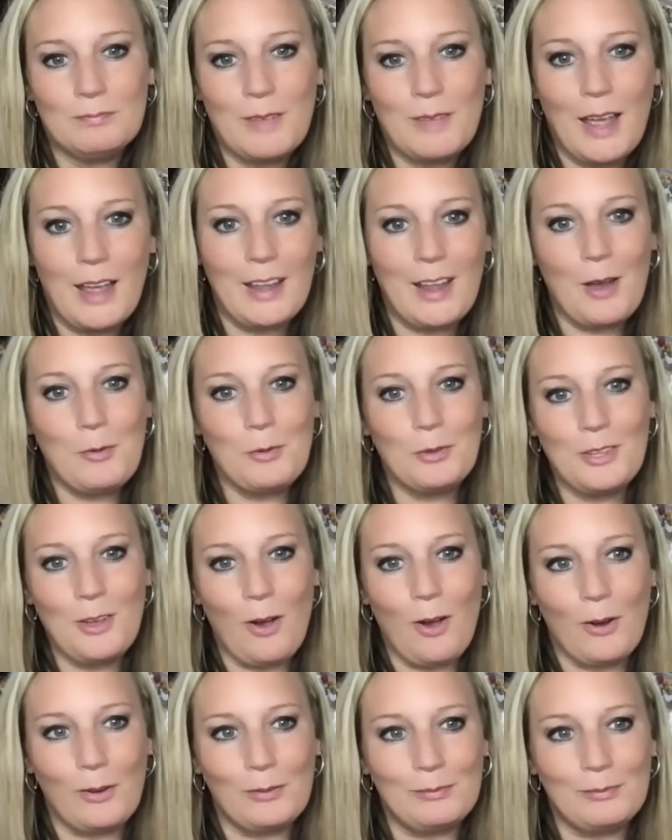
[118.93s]
hang out with
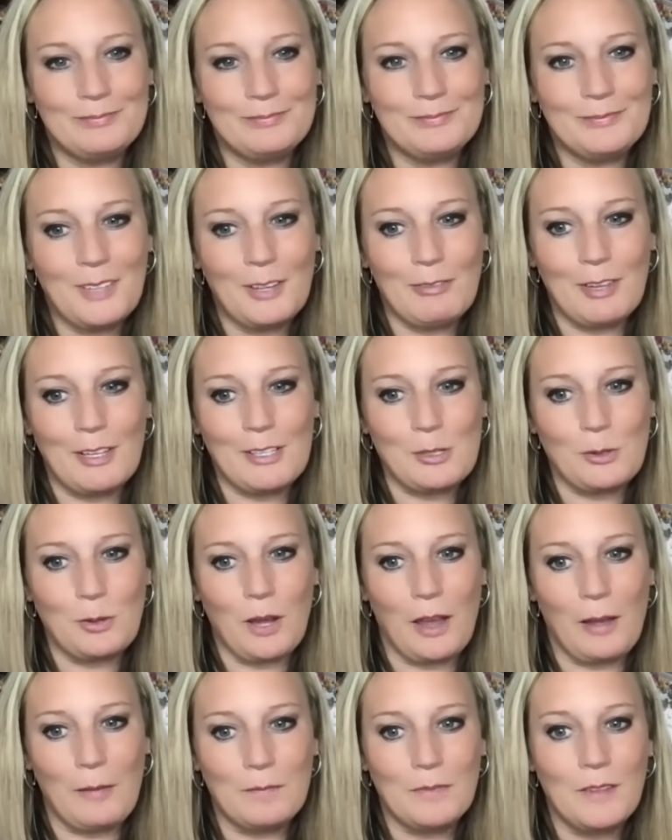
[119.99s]
y'all, if that's
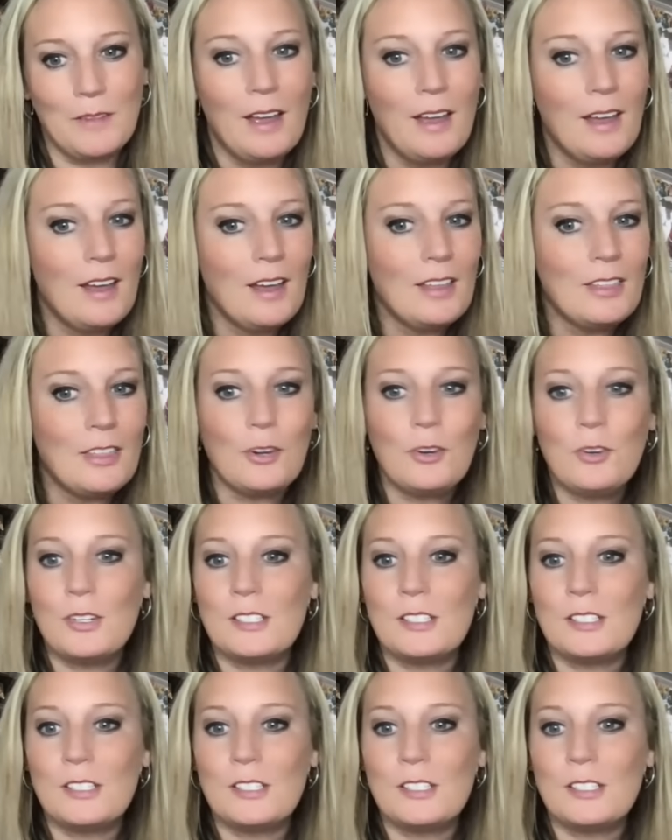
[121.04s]
okay. There